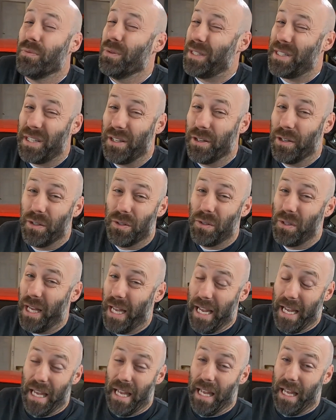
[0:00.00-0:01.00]
material
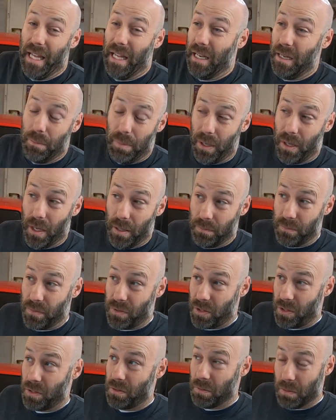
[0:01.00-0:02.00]
and it
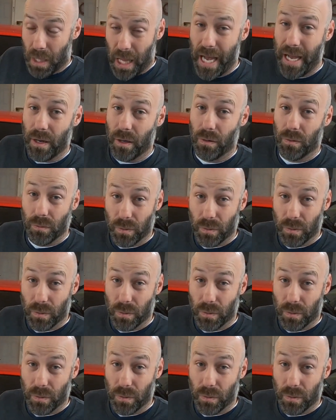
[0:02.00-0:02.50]
becomes lighter.